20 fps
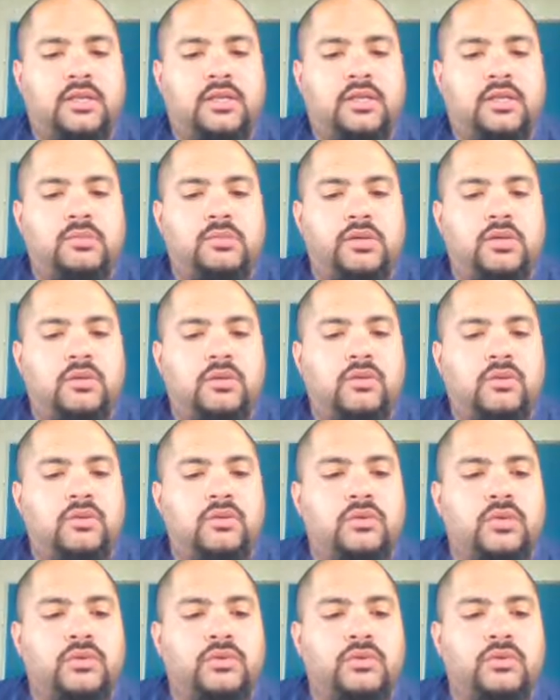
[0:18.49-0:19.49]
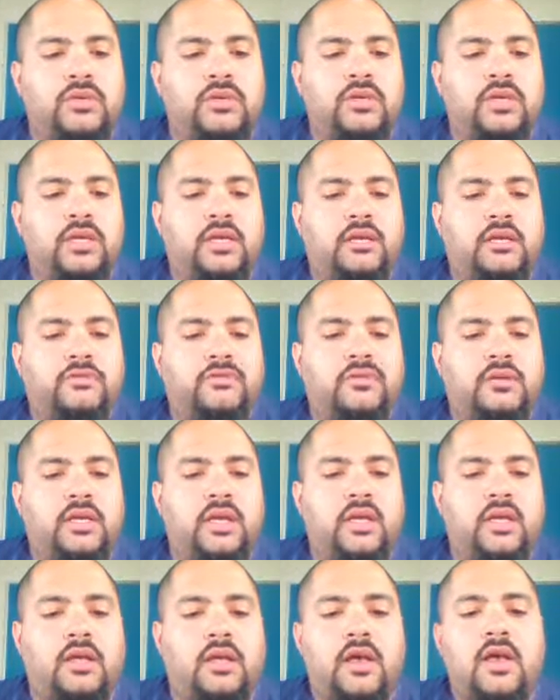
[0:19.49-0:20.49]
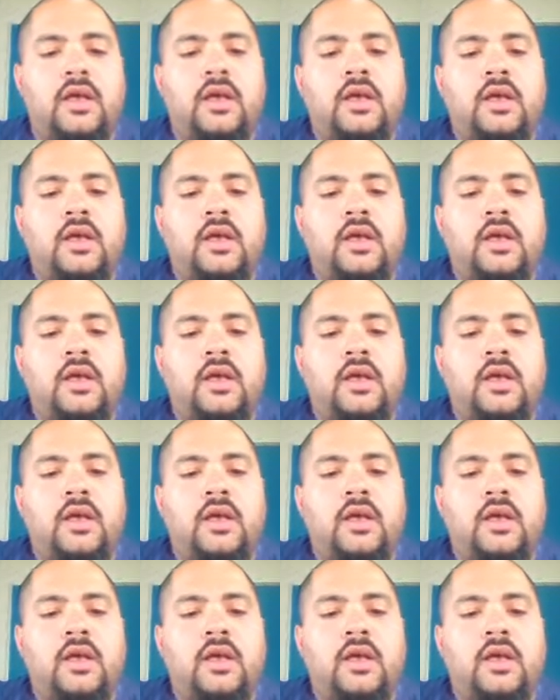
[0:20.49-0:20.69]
a little bit cooler during the heat of the day.